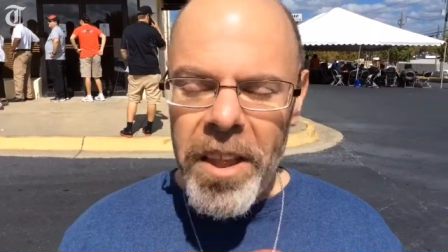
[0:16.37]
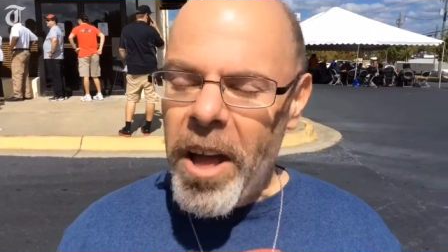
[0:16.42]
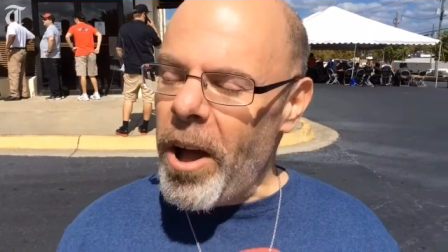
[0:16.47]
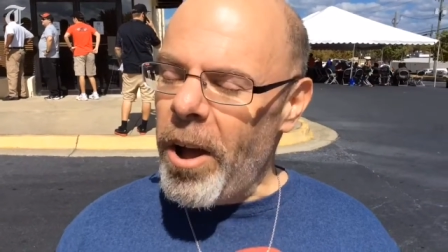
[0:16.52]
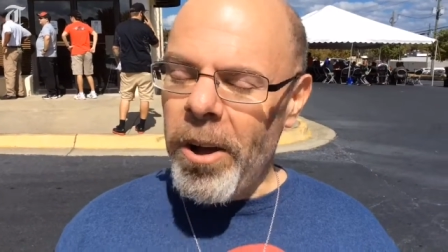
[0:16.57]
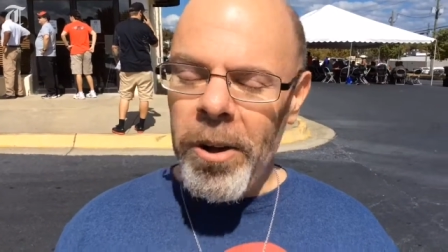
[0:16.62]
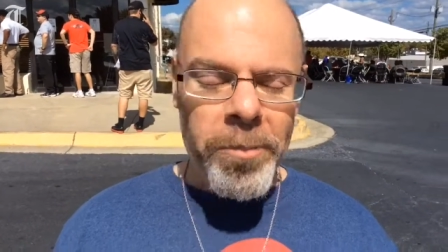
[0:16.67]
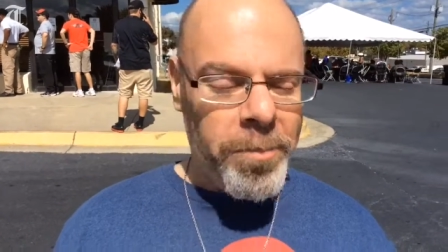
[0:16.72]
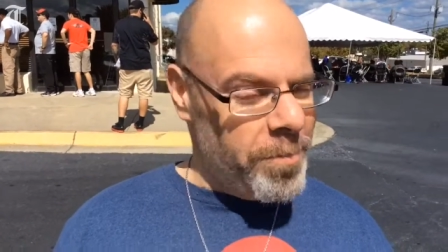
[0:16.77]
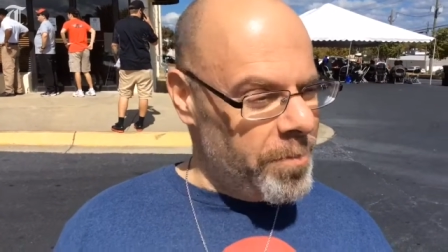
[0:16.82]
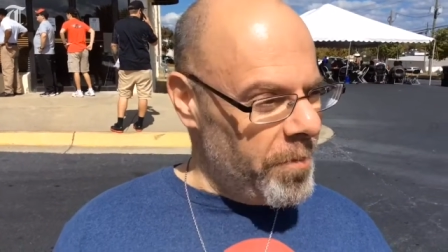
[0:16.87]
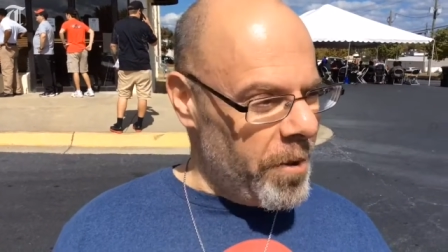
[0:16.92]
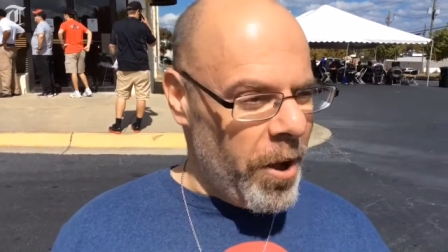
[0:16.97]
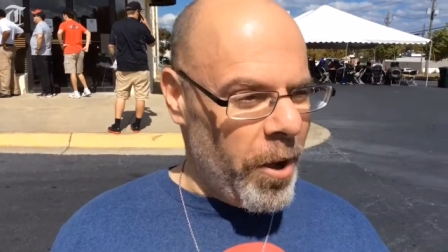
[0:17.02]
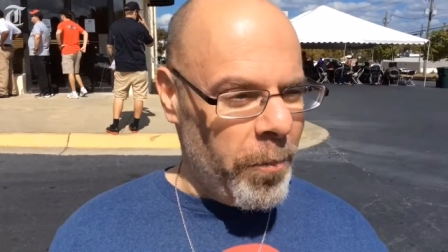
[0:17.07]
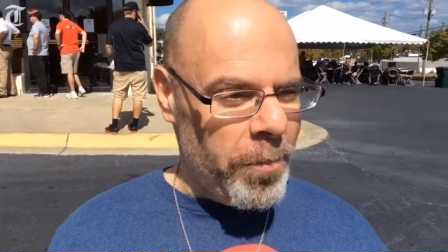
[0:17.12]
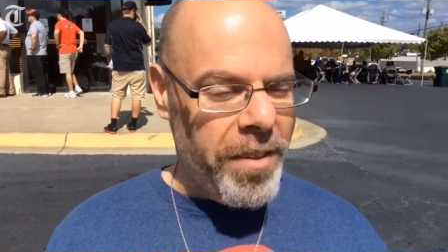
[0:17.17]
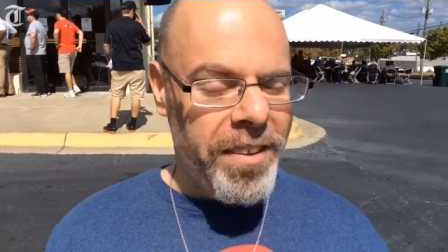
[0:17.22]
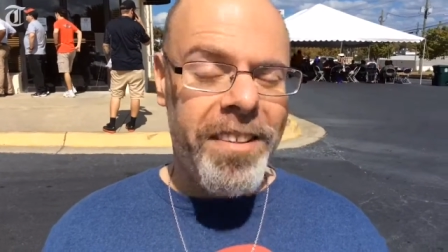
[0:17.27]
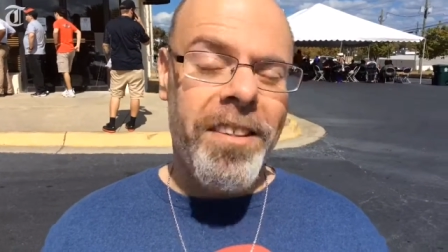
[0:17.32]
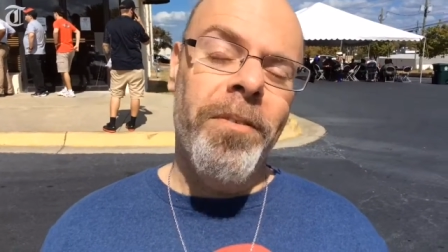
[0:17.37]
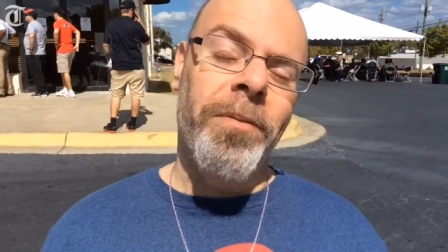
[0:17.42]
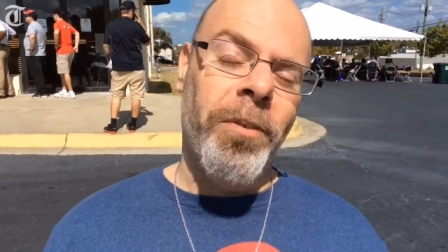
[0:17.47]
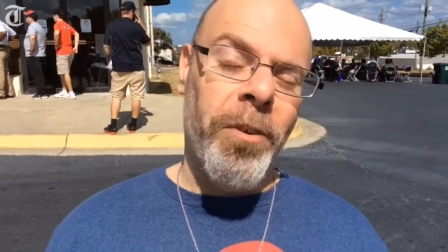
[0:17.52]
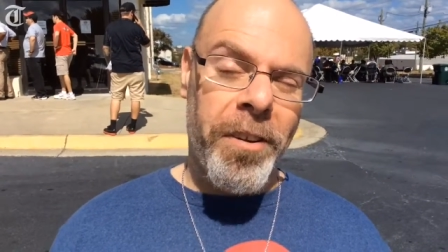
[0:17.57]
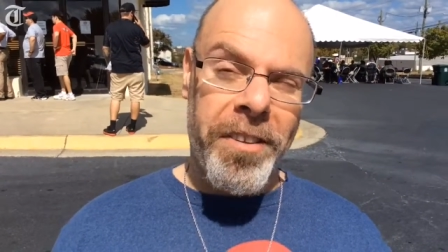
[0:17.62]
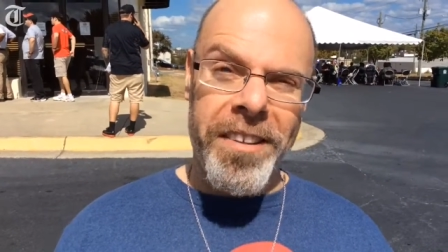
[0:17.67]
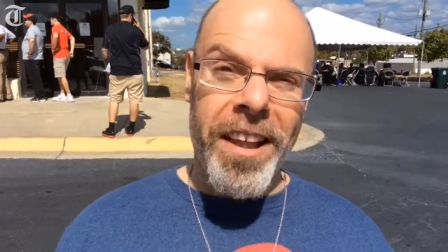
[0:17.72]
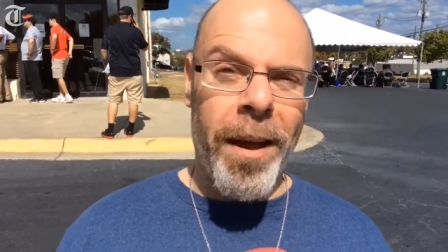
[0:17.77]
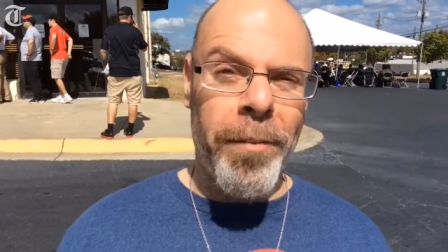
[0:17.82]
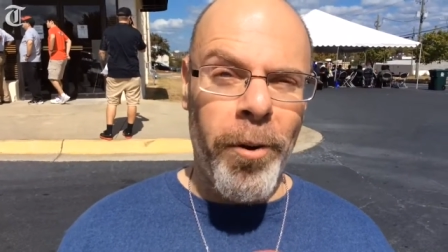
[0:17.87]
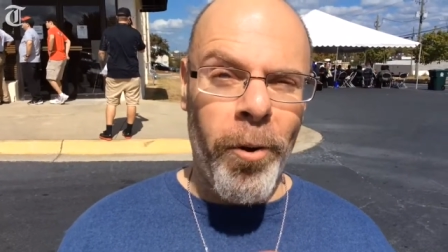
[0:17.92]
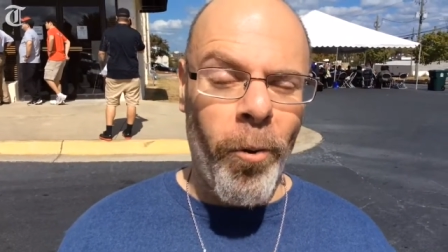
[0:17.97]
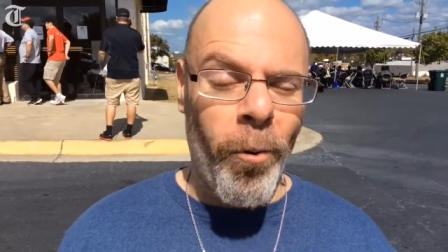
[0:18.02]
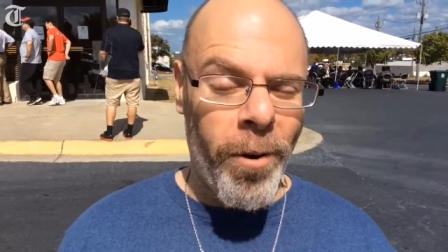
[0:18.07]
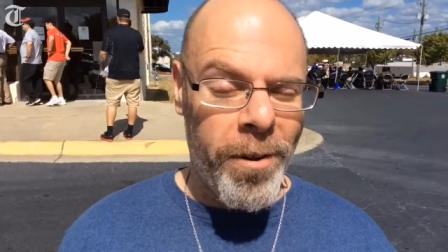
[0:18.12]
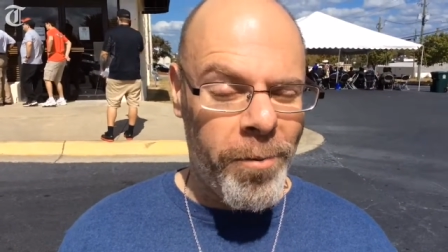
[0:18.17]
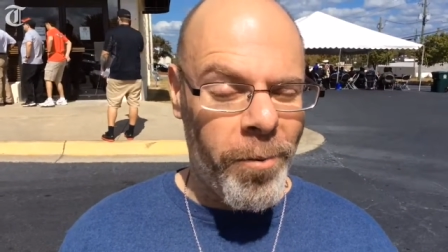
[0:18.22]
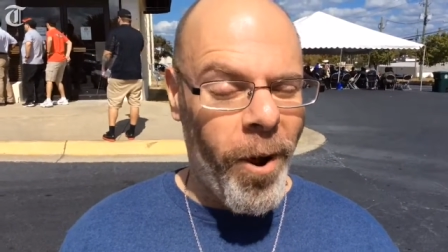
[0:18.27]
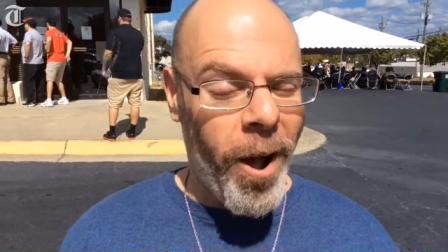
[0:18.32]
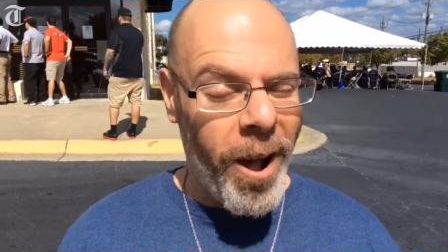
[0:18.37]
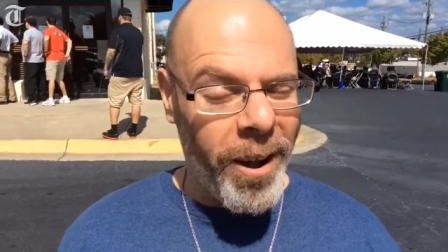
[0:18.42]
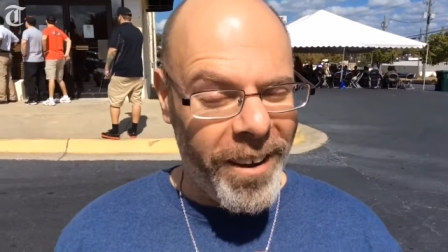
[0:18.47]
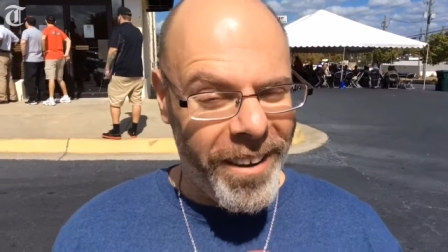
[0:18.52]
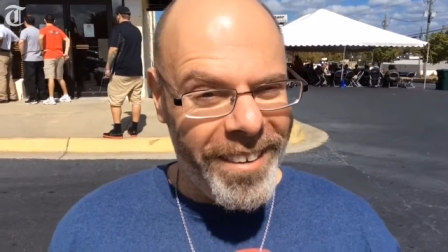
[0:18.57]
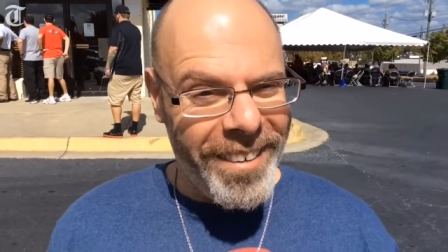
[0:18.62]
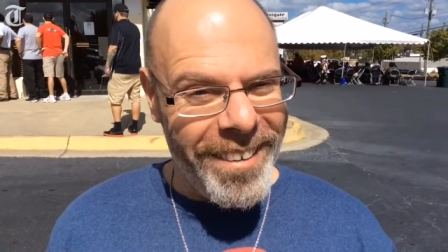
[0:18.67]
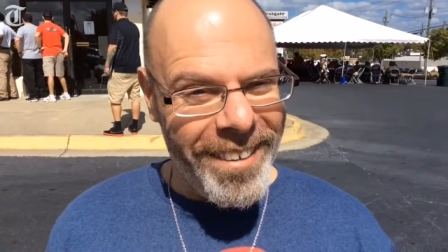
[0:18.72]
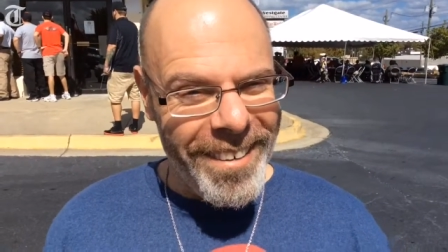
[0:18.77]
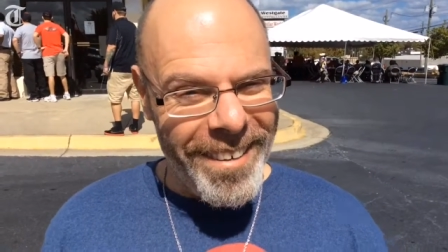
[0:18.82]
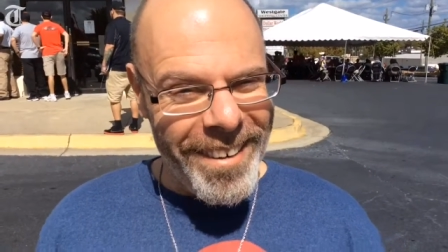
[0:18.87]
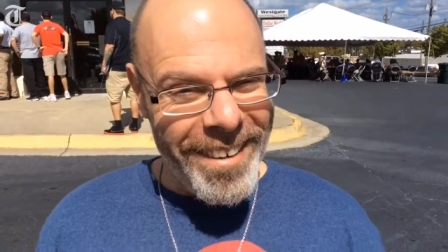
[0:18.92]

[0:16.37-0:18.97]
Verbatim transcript: No, no. This is the first time the horns were honking.